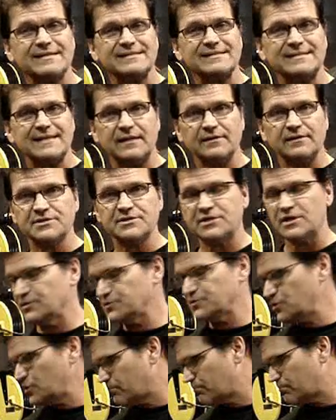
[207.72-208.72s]
about stainless
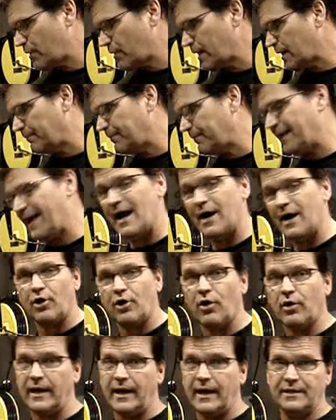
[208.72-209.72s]
steels. You can break them
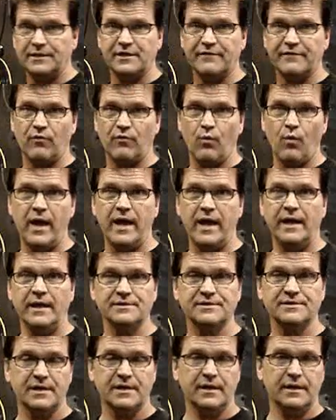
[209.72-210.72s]
down all kinds of different
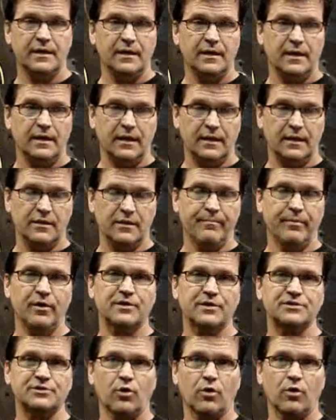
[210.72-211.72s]
ways. The
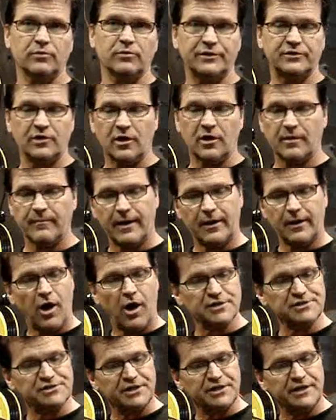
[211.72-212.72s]
books normally talk about
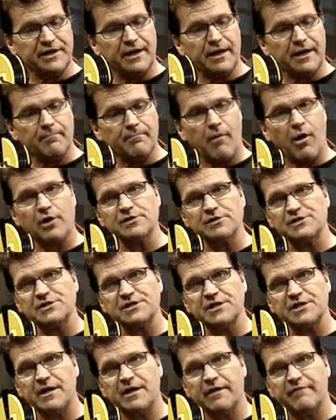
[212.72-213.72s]
austenitic,
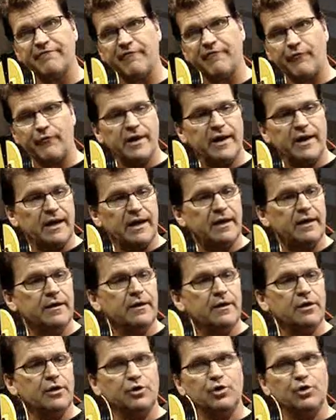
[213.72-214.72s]
martensitic, ferritic,
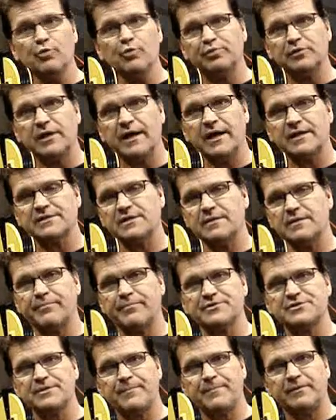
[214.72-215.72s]
duplex,
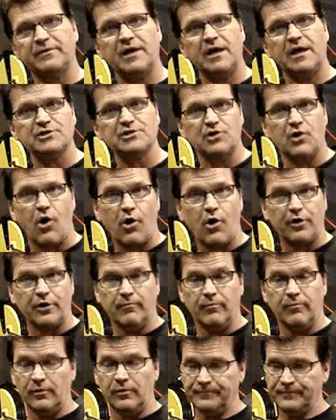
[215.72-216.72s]
and precipitation
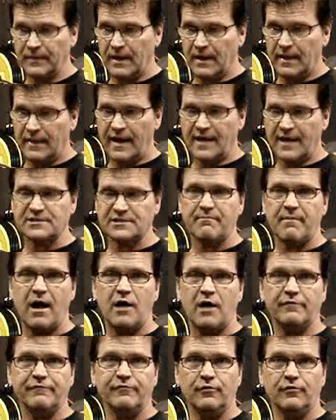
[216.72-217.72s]
hardenable. That's a
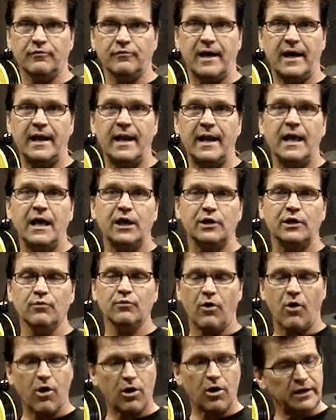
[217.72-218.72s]
mouthful, right?
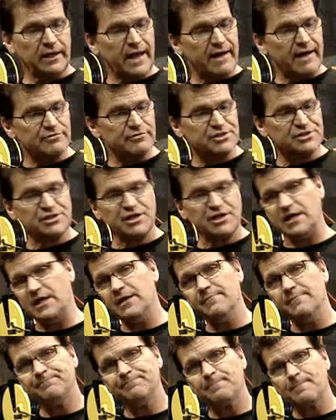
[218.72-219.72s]
You will hardly ever
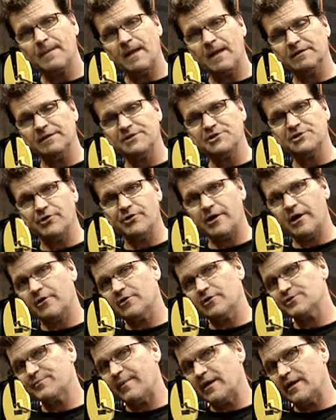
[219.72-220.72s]
see, unless you're
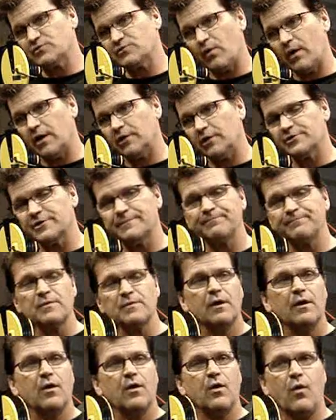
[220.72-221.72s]
an aerospace welder
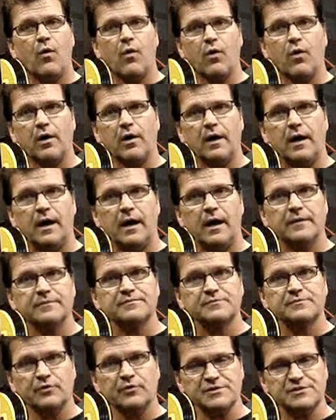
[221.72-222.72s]

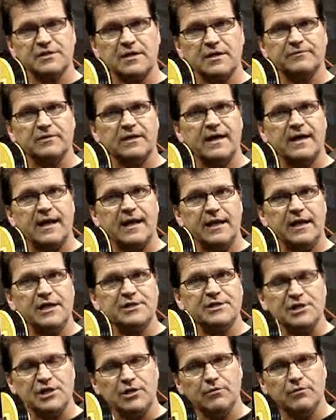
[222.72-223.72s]
or doing something kind of
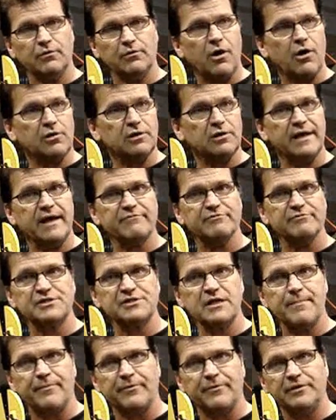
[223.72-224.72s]
niche, you will hardly ever
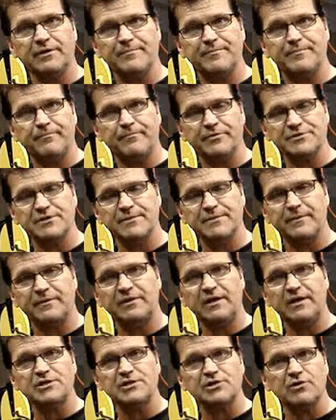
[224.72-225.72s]
see
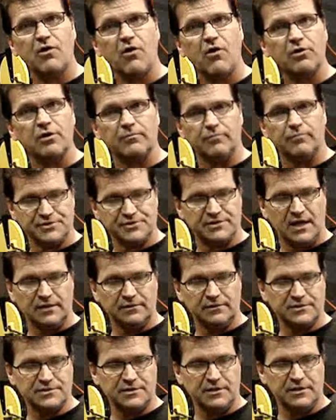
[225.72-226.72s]
precipitation hardenable
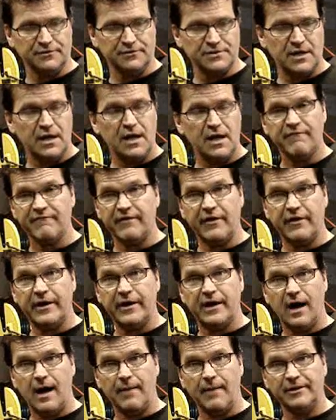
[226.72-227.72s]
stainless steels.
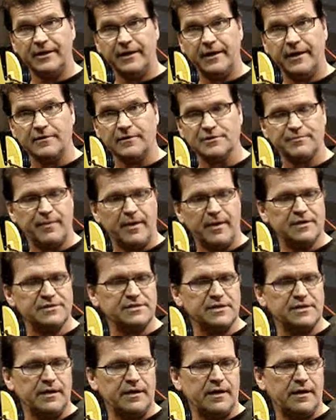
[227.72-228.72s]
Very common in
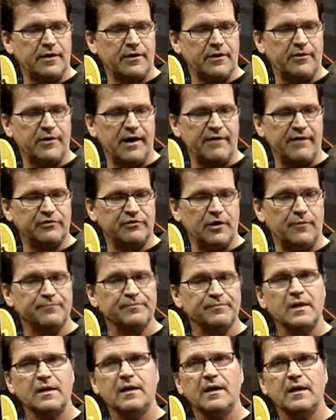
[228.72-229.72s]
aerospace and aircraft,
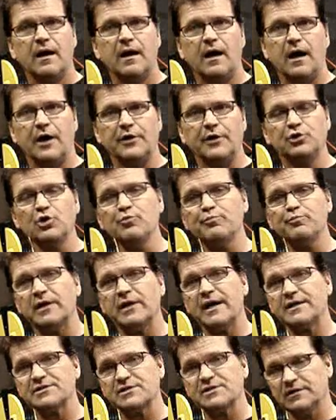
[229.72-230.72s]
though.
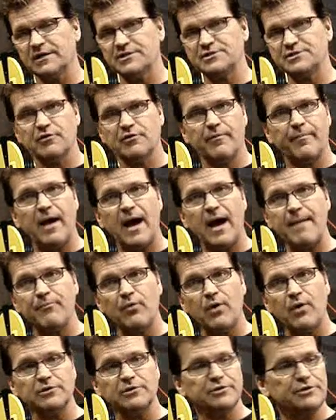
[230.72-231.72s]
Duplex, unless you're a
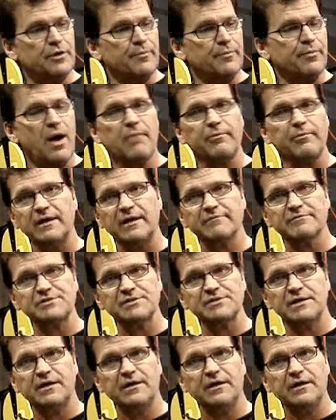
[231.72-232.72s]
pipe welder, you've probably
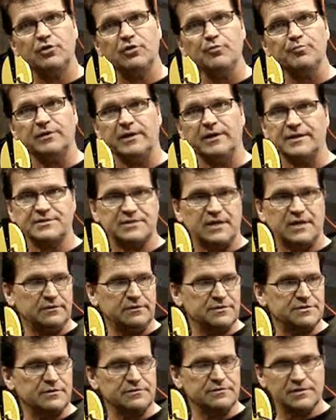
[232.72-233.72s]
never seen any duplex
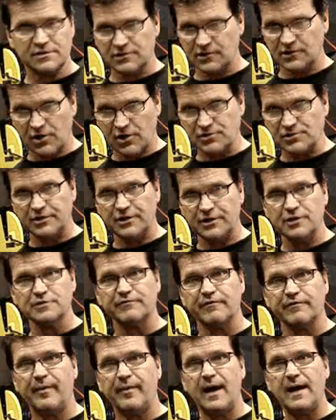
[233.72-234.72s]
stainless steels. It's largely
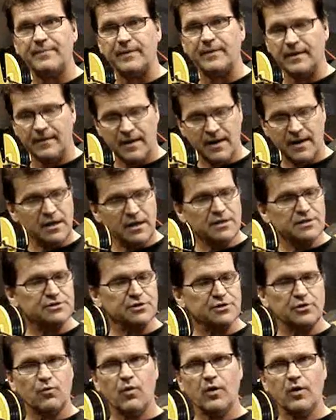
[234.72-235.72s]
used for piping.
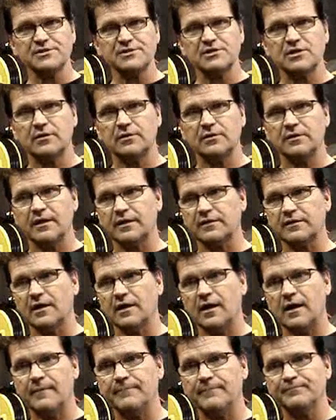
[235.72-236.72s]
So the ones
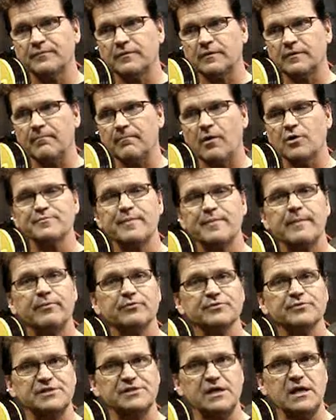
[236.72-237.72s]
that most
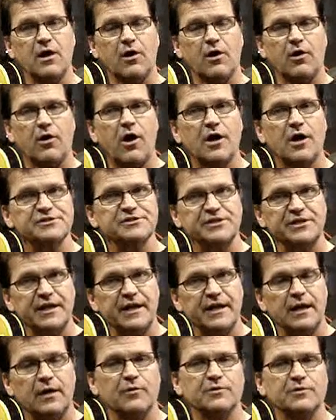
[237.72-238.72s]
people will see are
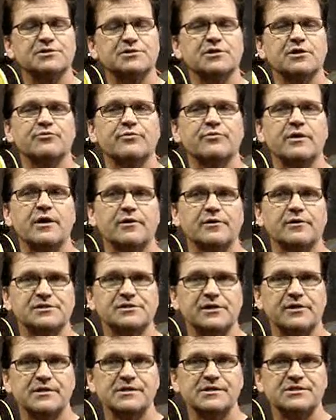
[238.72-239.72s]
austenitic, which is the
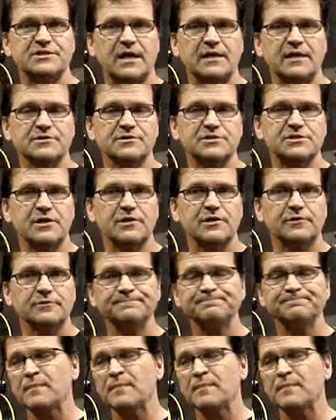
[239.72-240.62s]
300 series stainless steel,